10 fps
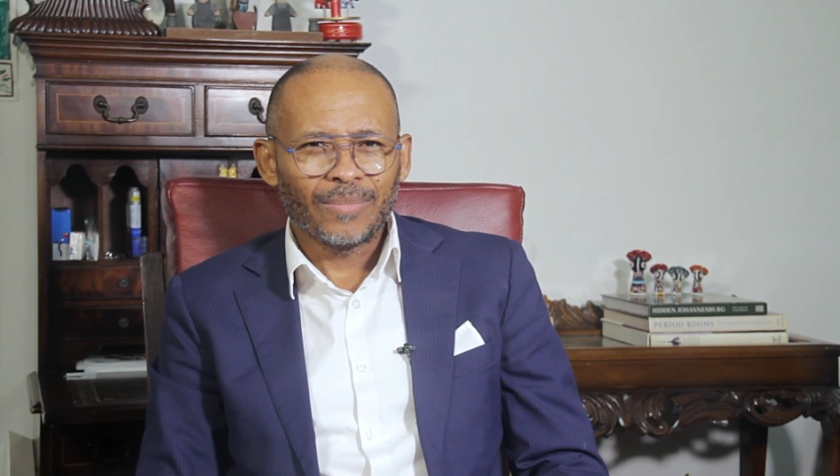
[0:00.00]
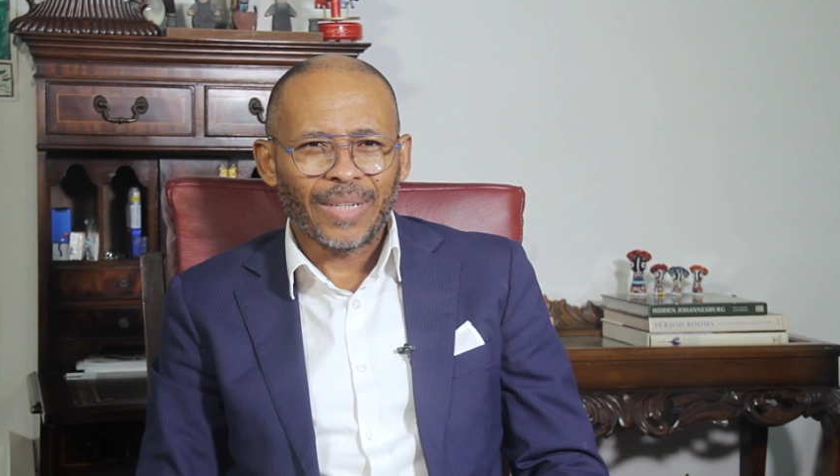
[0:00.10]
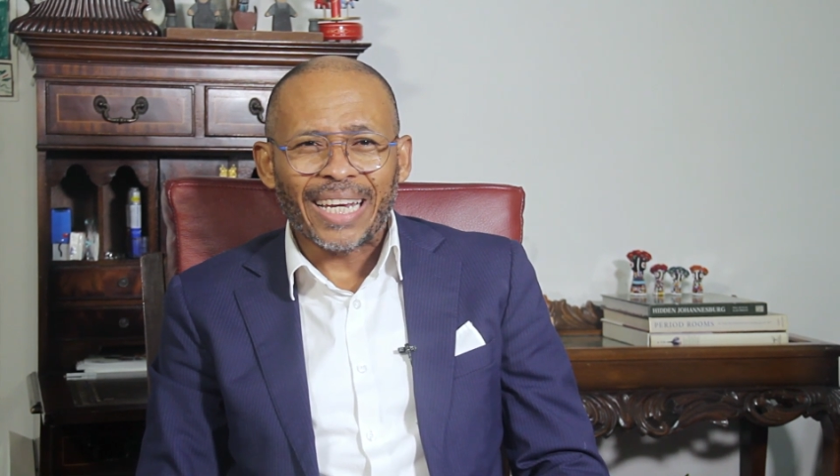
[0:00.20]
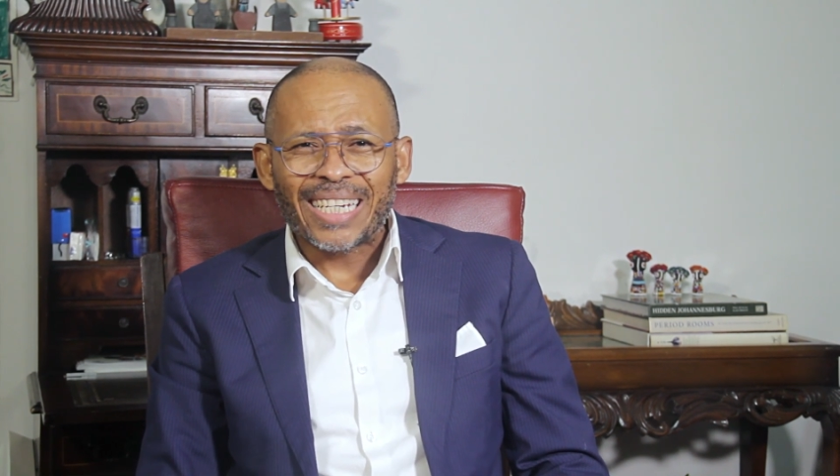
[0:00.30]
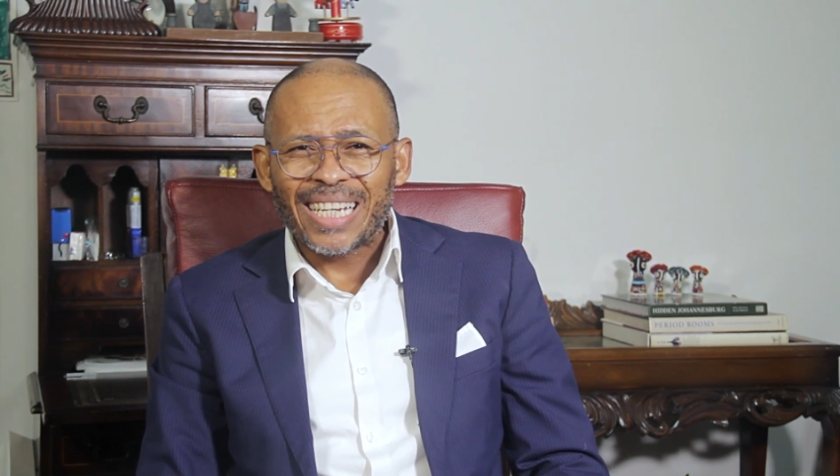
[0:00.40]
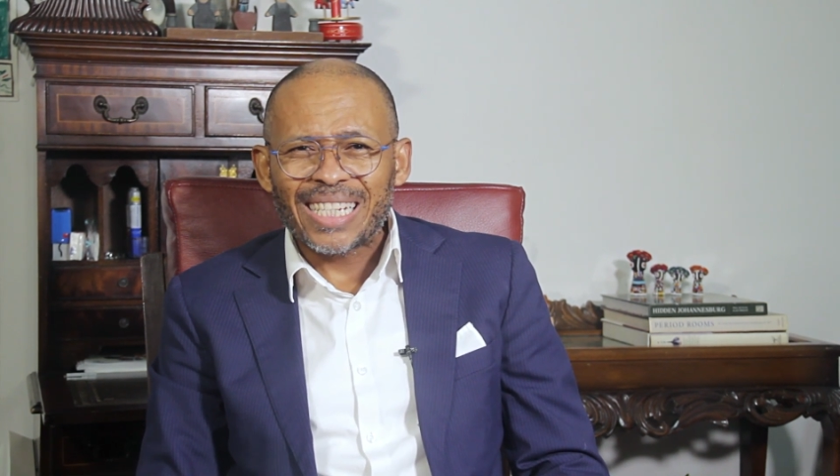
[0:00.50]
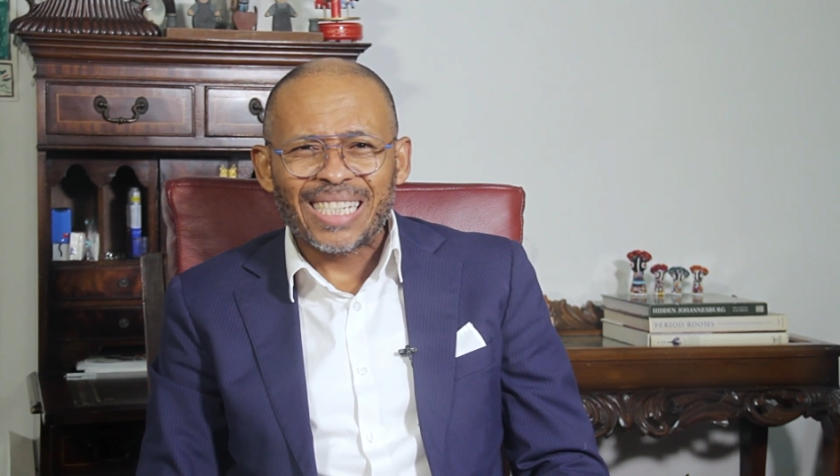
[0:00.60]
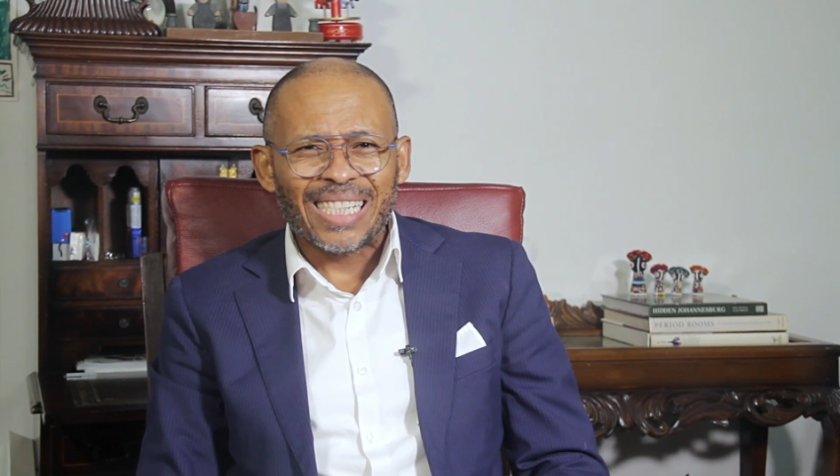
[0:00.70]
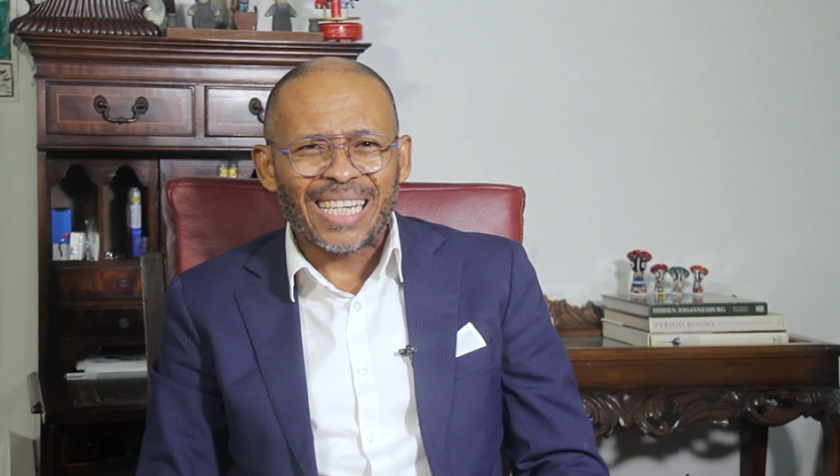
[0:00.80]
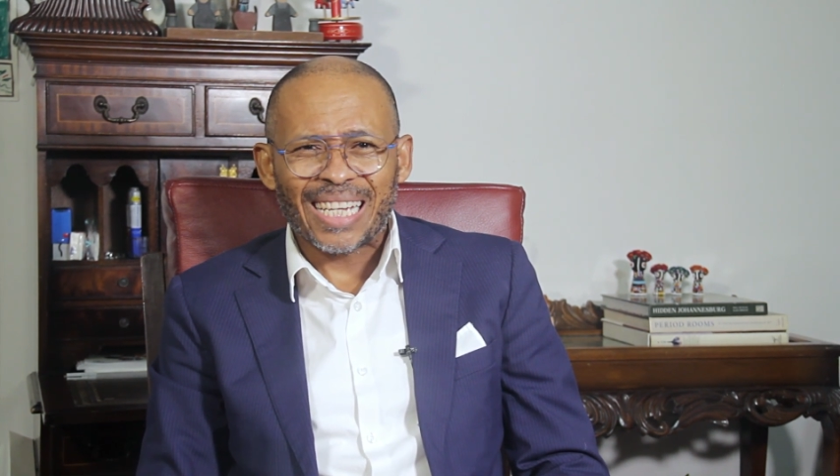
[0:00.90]

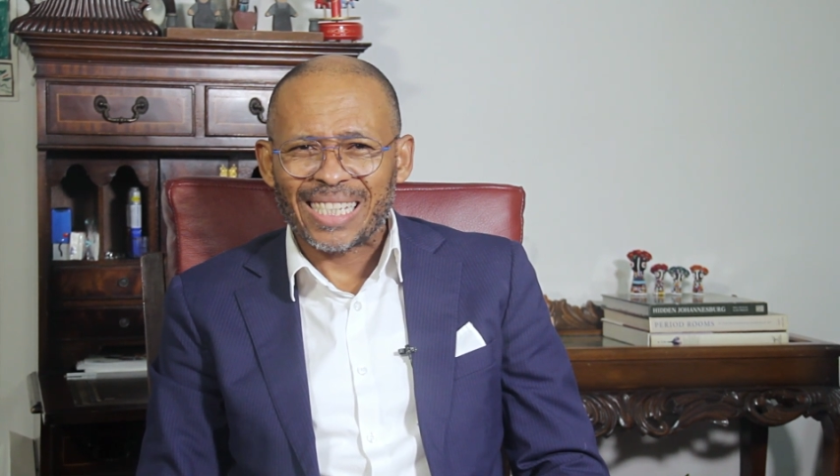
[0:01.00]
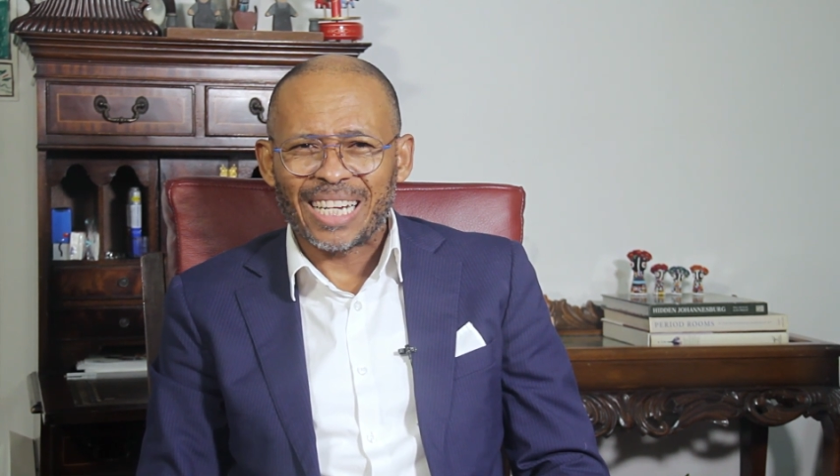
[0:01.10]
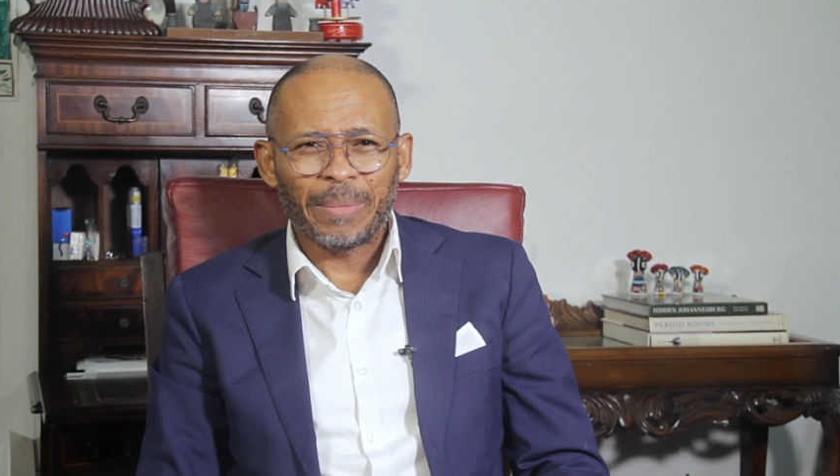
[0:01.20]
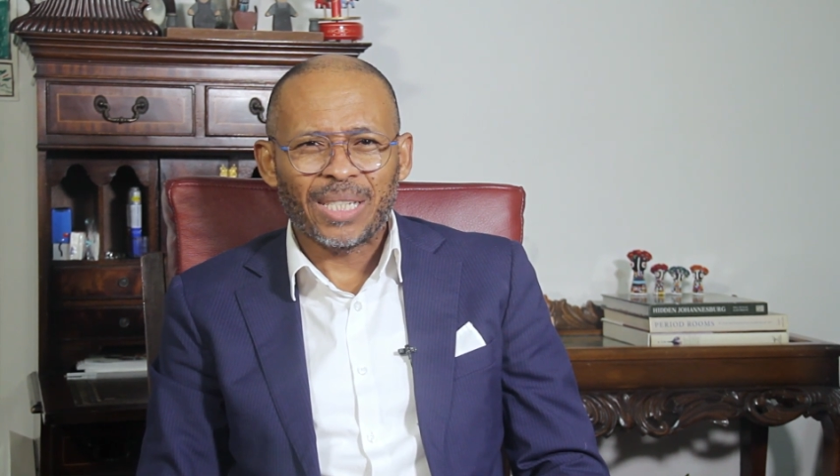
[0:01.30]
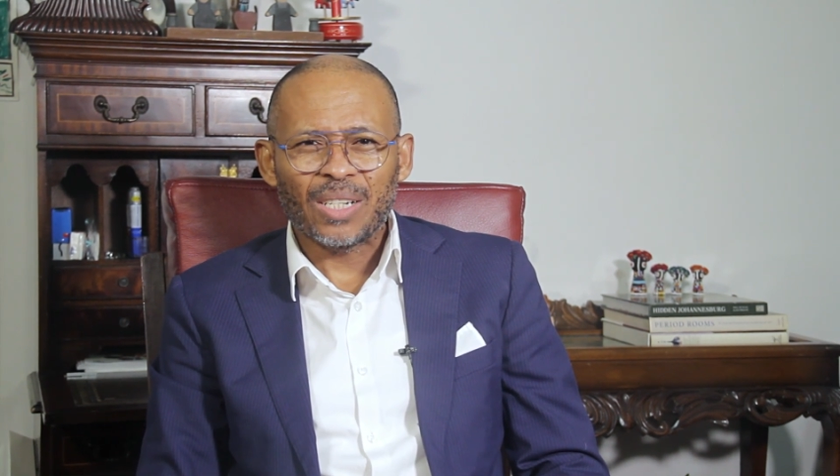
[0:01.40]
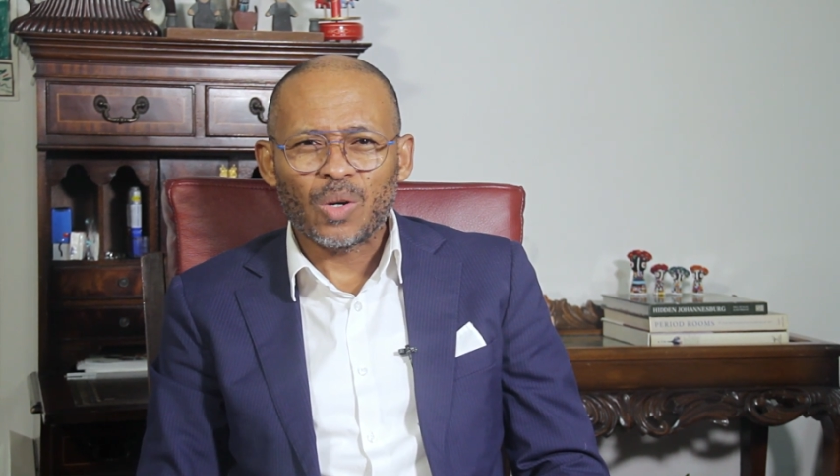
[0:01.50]
ADHD has damaging